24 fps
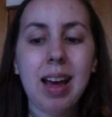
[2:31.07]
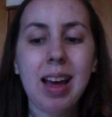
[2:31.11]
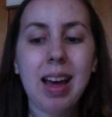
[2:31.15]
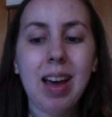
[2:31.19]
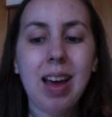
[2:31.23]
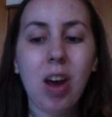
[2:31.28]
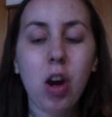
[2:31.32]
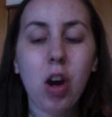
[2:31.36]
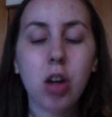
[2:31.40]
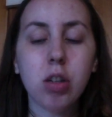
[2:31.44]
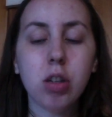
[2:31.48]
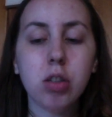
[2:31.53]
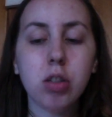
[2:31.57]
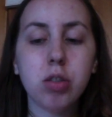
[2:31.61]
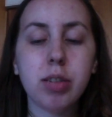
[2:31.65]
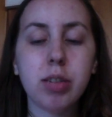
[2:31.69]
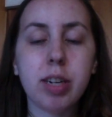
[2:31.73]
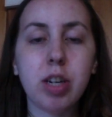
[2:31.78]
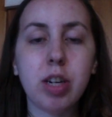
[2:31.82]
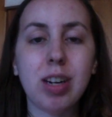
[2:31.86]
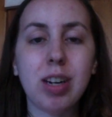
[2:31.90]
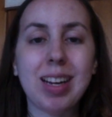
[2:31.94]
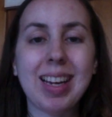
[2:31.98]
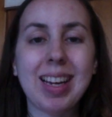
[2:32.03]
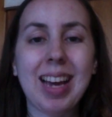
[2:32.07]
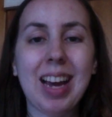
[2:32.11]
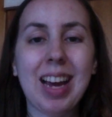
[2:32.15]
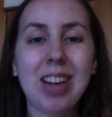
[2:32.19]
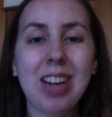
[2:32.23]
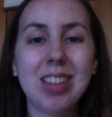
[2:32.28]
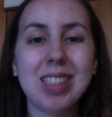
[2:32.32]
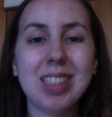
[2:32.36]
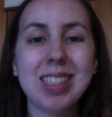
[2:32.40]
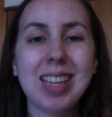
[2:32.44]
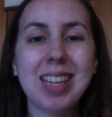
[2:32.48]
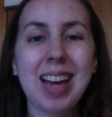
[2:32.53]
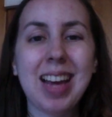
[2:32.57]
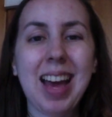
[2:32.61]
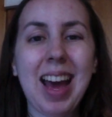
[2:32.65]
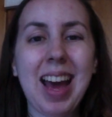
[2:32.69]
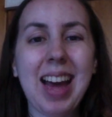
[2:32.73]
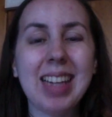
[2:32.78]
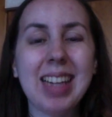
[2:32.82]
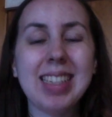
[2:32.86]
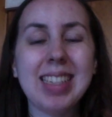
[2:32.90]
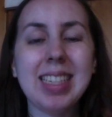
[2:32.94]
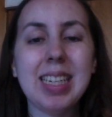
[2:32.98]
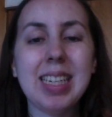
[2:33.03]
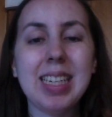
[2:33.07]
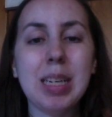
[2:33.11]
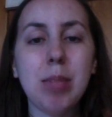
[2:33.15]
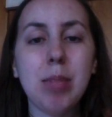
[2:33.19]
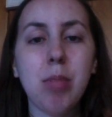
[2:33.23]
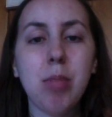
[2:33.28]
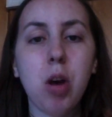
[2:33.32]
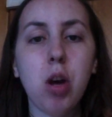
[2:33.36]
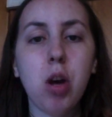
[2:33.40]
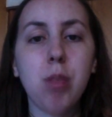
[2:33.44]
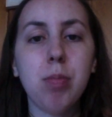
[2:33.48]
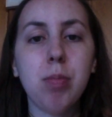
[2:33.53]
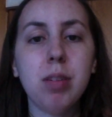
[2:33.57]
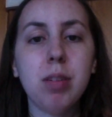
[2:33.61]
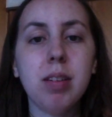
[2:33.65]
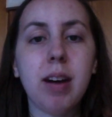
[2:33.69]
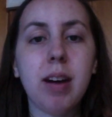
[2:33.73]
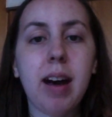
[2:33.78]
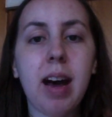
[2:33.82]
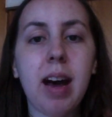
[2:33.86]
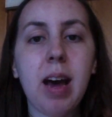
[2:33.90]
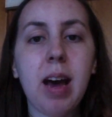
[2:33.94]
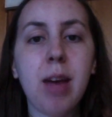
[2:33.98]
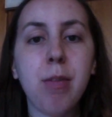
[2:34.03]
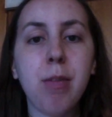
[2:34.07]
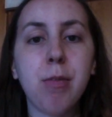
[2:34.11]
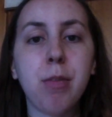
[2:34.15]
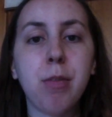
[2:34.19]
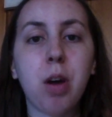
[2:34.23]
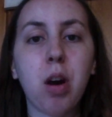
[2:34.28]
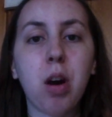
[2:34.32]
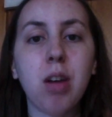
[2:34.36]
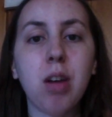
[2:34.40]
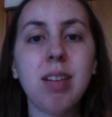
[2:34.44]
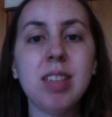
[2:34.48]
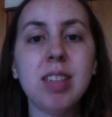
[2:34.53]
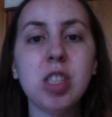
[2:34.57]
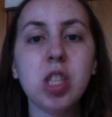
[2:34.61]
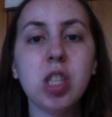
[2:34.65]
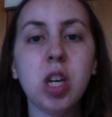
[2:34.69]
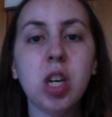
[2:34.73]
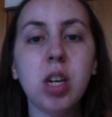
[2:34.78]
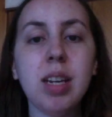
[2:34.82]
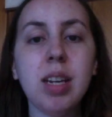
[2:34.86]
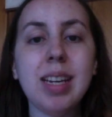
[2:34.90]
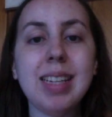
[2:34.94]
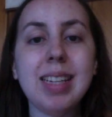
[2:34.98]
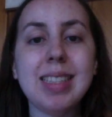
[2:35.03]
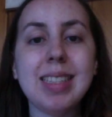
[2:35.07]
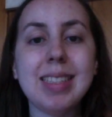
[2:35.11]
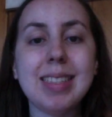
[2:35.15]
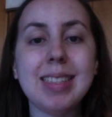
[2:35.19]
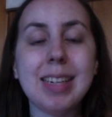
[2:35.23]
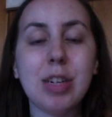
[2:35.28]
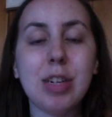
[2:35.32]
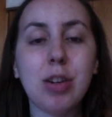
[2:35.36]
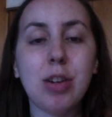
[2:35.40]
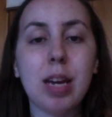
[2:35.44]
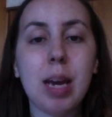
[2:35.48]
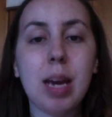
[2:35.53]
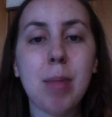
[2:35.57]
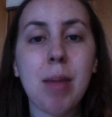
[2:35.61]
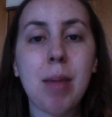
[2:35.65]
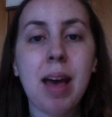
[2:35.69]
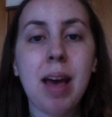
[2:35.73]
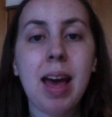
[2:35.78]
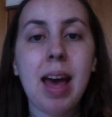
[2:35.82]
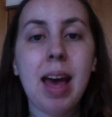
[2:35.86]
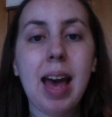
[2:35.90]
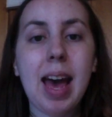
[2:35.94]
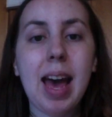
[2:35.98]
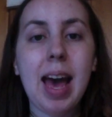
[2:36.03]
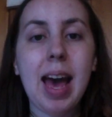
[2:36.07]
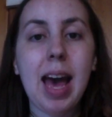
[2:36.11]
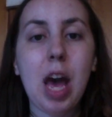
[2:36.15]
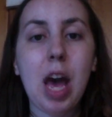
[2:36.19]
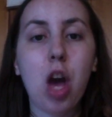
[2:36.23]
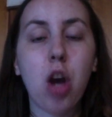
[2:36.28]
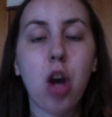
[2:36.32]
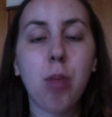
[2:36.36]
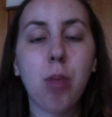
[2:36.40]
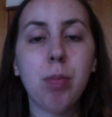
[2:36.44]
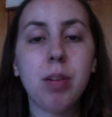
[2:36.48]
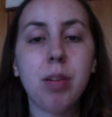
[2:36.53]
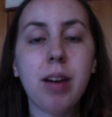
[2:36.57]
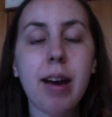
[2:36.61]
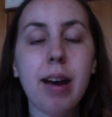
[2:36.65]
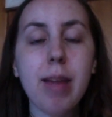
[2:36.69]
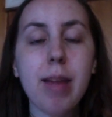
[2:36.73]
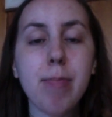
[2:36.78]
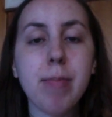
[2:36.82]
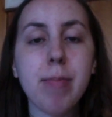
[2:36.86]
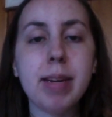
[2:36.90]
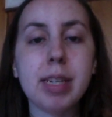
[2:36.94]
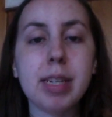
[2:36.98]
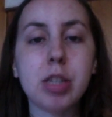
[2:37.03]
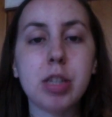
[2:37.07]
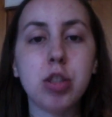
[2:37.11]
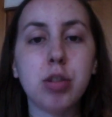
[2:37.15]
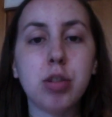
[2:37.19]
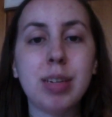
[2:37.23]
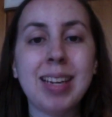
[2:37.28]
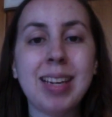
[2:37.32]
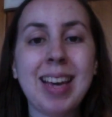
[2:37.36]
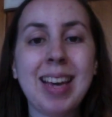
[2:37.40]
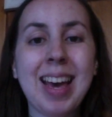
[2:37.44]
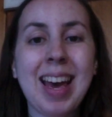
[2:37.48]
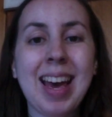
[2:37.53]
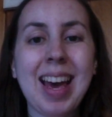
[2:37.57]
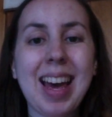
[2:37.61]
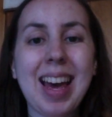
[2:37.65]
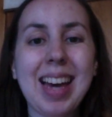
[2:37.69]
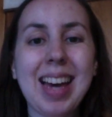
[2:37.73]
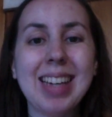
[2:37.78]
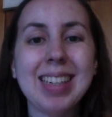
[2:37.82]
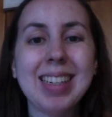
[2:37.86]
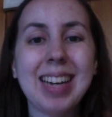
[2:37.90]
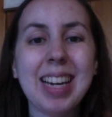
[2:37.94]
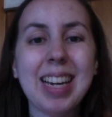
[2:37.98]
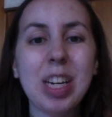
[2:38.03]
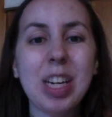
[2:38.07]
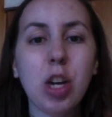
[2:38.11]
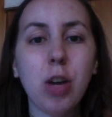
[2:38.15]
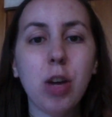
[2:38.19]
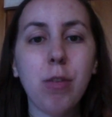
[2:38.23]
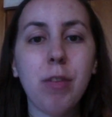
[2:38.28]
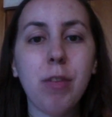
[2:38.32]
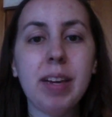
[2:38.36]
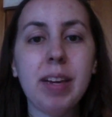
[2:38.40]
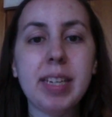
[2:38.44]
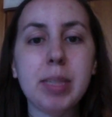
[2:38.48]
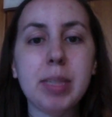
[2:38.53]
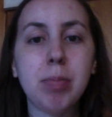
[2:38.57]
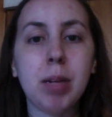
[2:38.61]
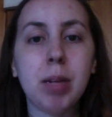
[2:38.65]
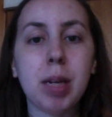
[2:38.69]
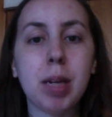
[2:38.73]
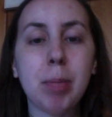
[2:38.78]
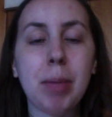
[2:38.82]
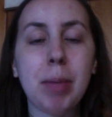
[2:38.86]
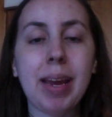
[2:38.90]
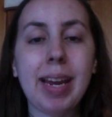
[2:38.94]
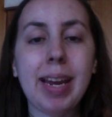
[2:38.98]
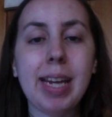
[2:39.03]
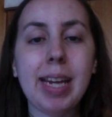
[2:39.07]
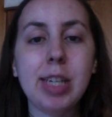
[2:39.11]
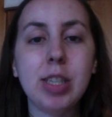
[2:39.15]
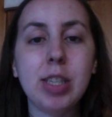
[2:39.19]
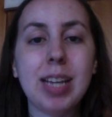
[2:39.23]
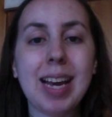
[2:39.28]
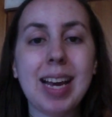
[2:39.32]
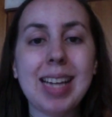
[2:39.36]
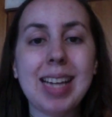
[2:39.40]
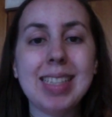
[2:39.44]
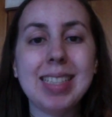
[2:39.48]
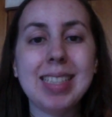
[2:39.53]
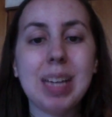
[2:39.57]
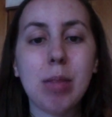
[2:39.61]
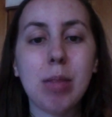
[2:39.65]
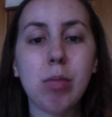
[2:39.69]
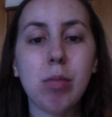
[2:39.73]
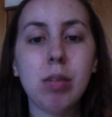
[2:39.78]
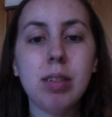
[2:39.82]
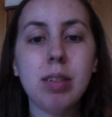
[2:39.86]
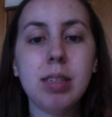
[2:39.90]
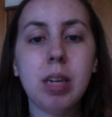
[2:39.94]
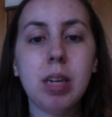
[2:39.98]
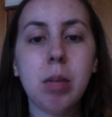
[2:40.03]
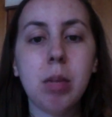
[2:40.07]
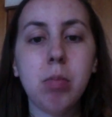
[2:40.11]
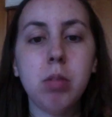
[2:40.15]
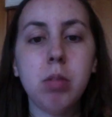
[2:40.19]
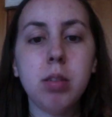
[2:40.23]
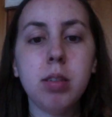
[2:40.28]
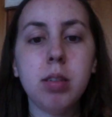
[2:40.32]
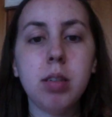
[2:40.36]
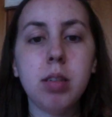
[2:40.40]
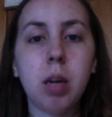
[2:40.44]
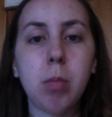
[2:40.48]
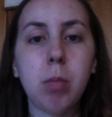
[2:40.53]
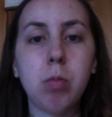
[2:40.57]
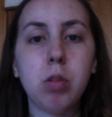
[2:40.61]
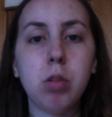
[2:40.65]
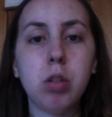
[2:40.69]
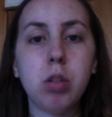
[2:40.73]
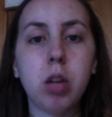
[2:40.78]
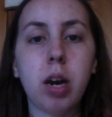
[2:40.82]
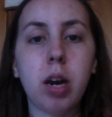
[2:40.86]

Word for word: our Twitter account at Team Hope Alive. Follow us on Instagram at Hope Alive Ministry and like our Facebook page at www.facebook.com